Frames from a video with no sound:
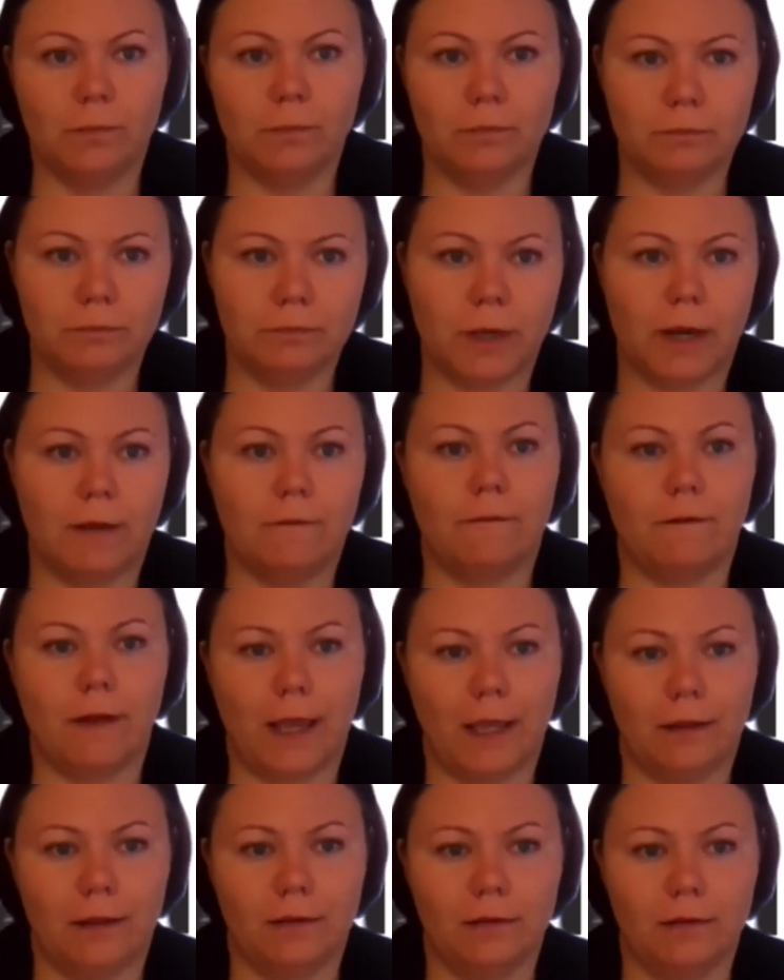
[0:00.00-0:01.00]
that we have
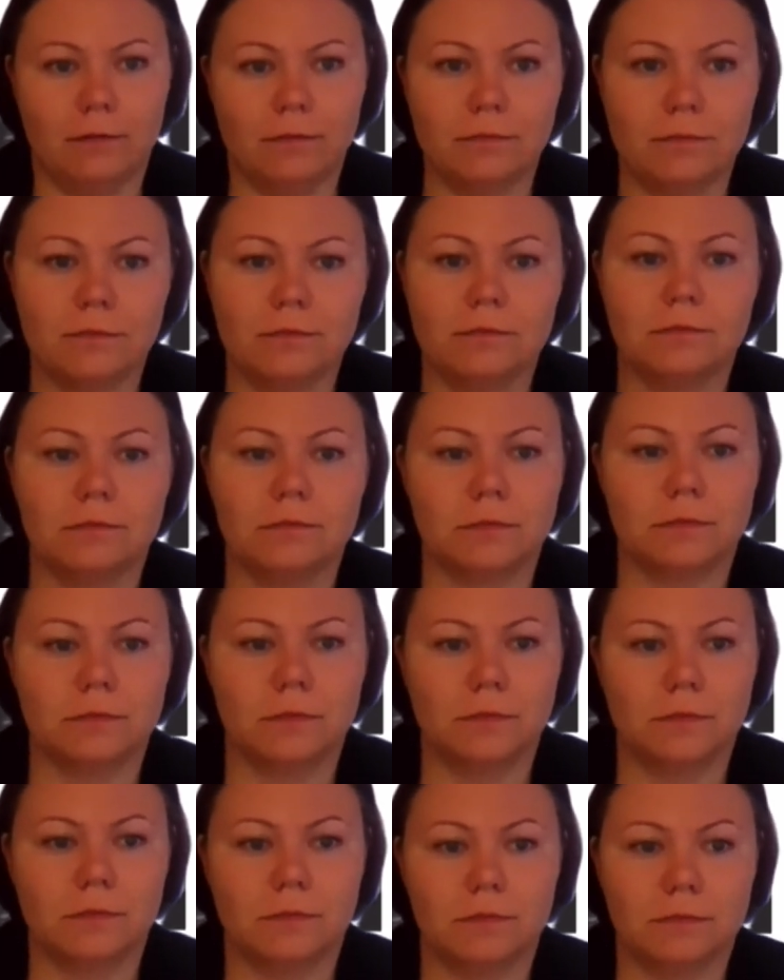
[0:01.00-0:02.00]
in Microsoft Office
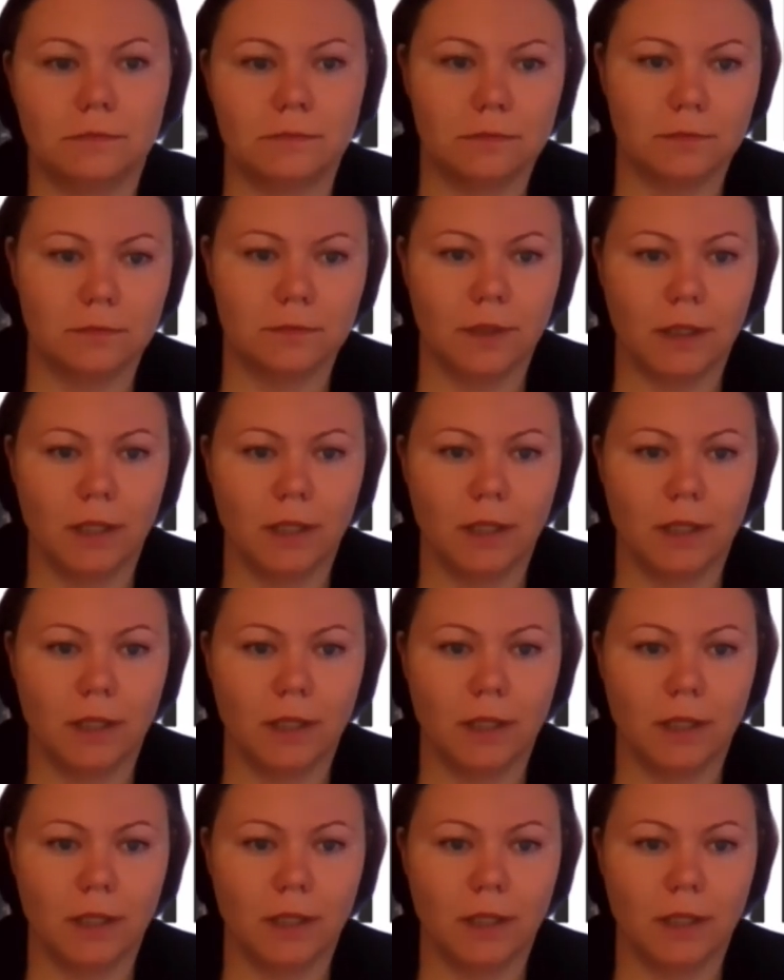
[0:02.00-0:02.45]
profile.